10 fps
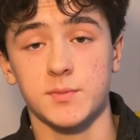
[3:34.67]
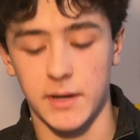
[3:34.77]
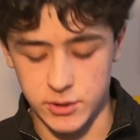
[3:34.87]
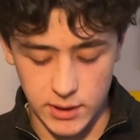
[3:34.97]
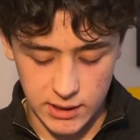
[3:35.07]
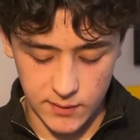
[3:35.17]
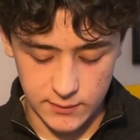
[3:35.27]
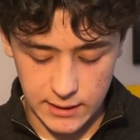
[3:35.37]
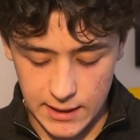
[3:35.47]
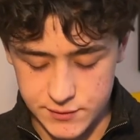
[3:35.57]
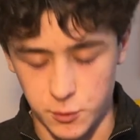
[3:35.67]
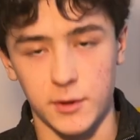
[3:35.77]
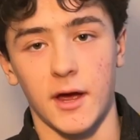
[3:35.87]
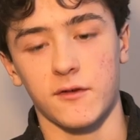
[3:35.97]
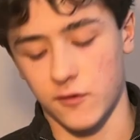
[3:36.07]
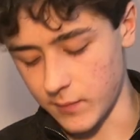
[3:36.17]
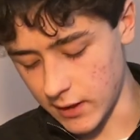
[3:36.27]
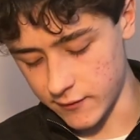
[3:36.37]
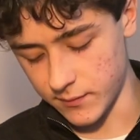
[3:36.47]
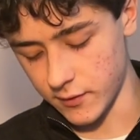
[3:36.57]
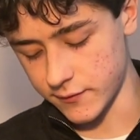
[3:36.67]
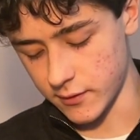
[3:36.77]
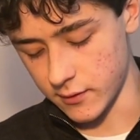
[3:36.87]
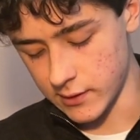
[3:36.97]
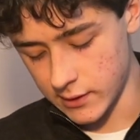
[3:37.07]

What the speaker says: but I try to keep it as organized as possible. So